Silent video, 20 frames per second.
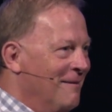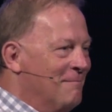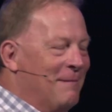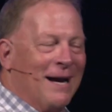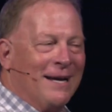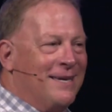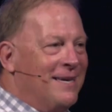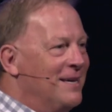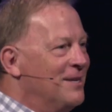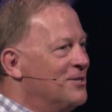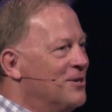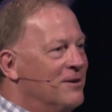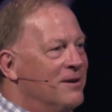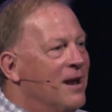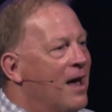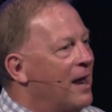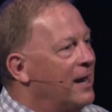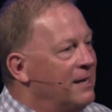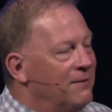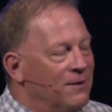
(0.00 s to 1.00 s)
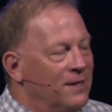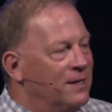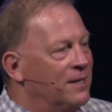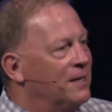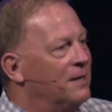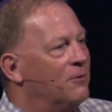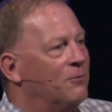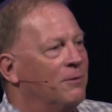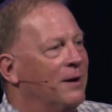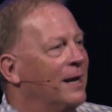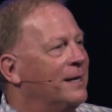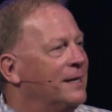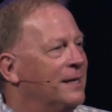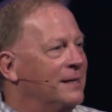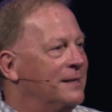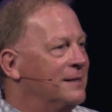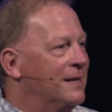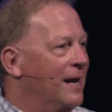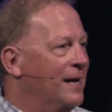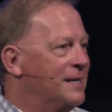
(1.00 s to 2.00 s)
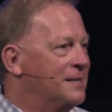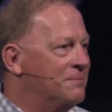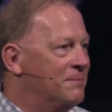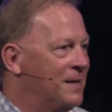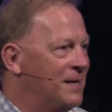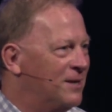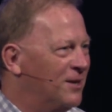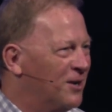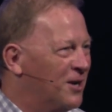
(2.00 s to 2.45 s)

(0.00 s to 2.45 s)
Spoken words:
My kids are not even gonna recognize me.